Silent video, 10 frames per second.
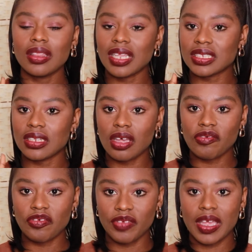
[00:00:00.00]
That's
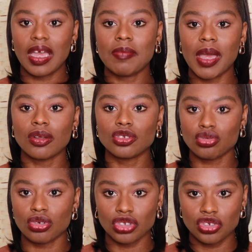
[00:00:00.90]
another thing about
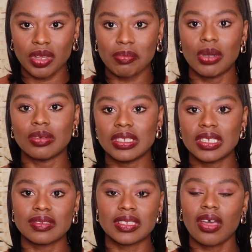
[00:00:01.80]
drawstring
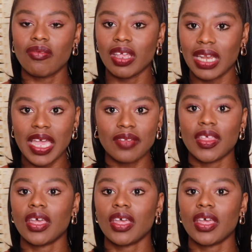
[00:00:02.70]
ponytails that I really like.